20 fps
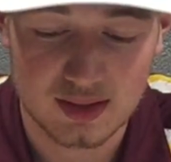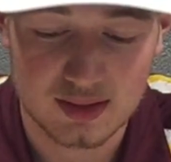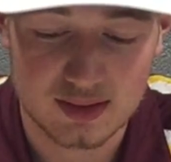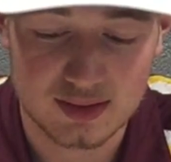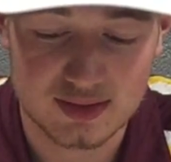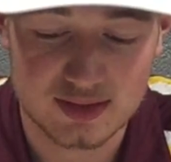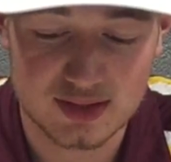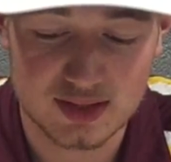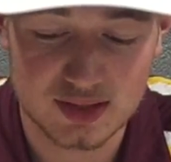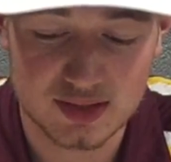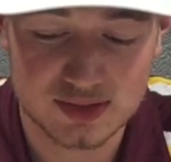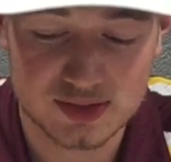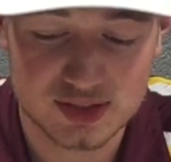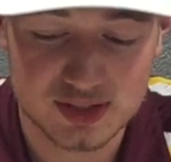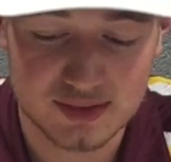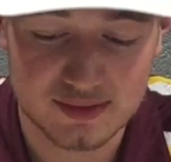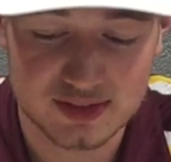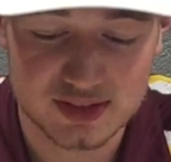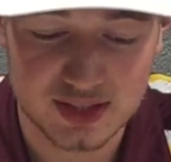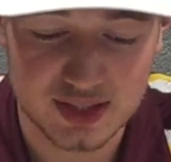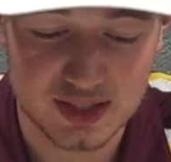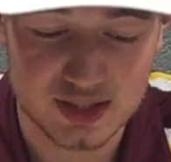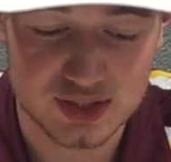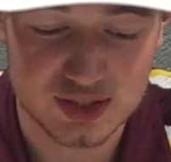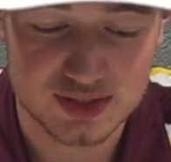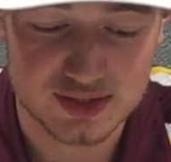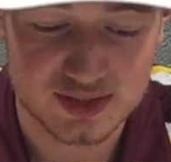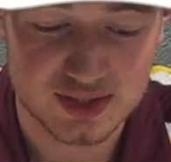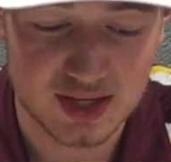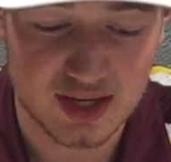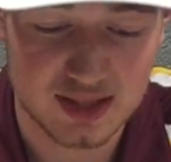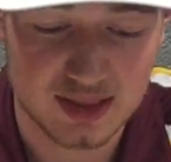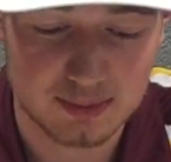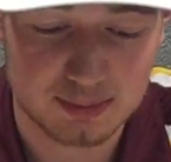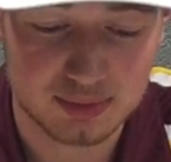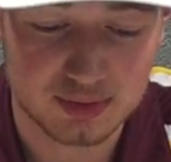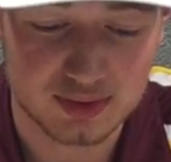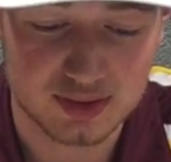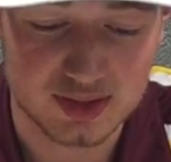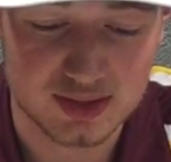The Secret Service agents and the
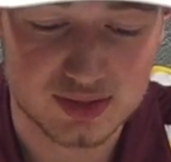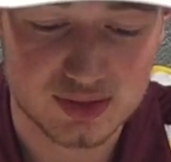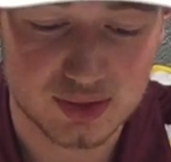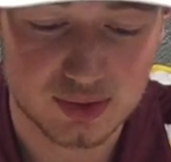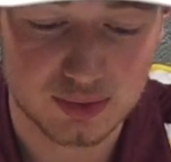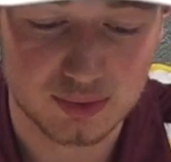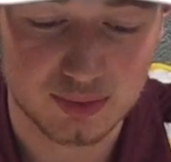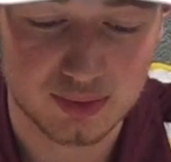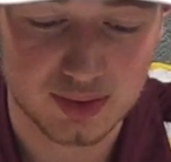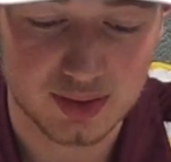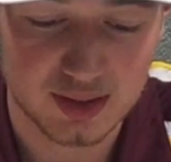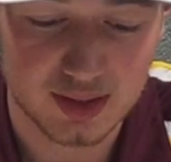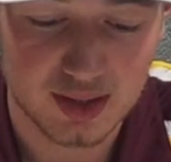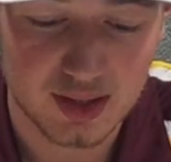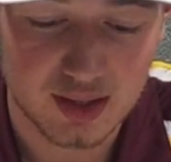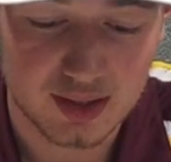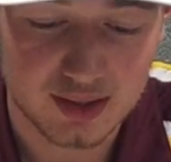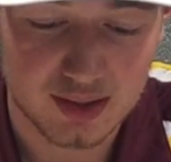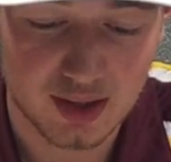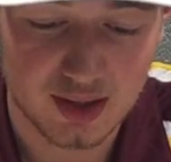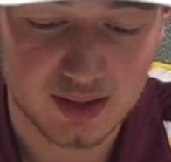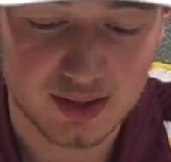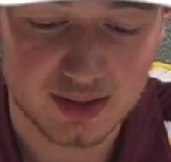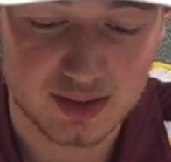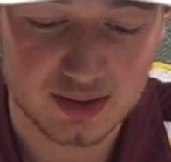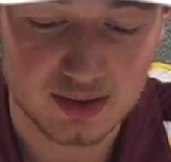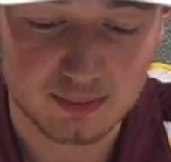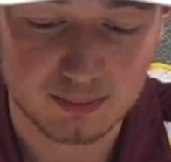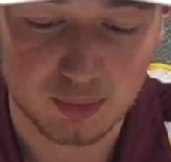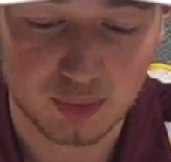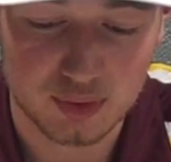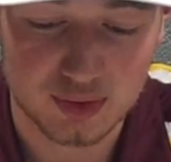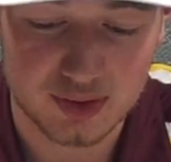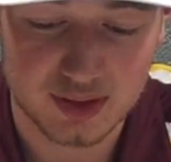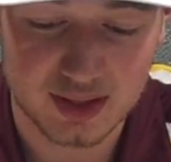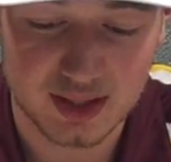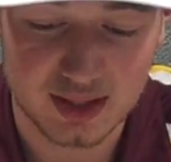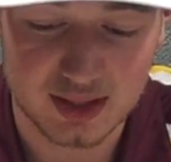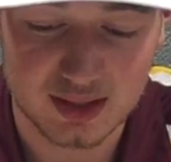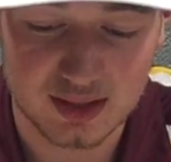police who were guarding the
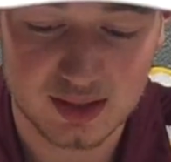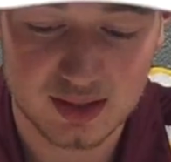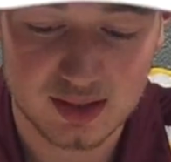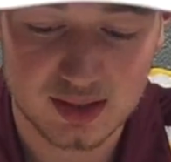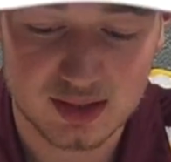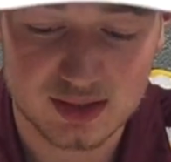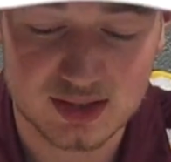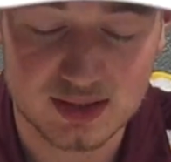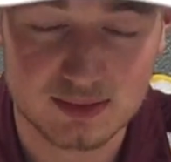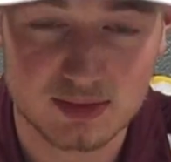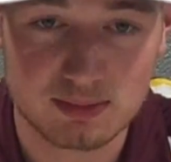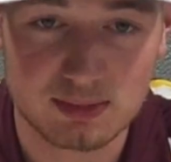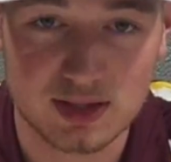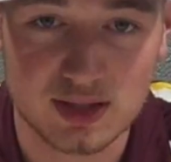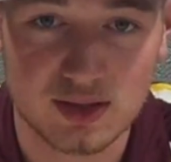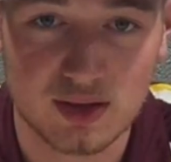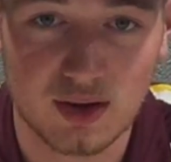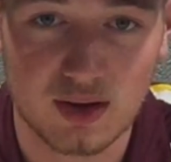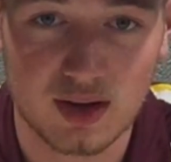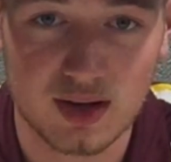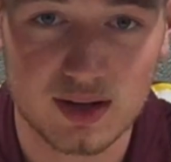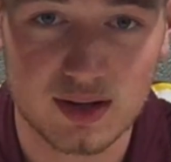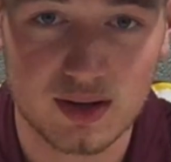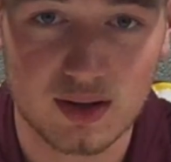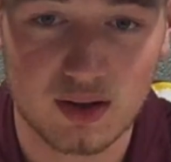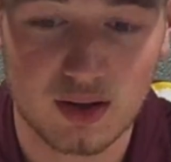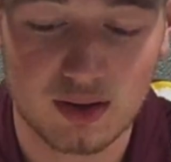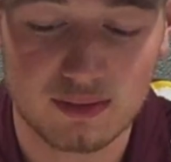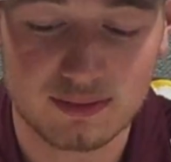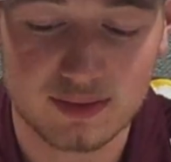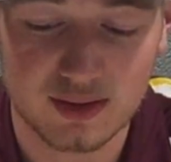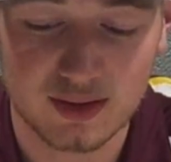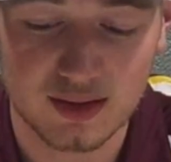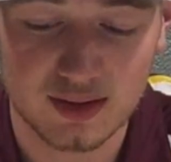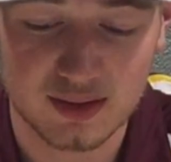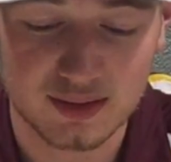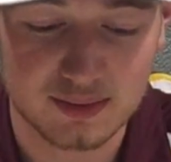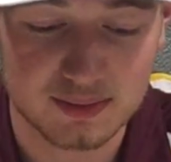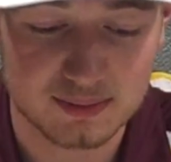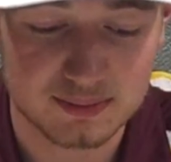motorcade seemed to be caught off
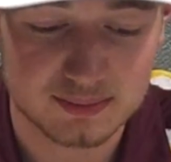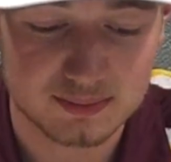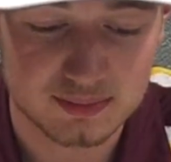guard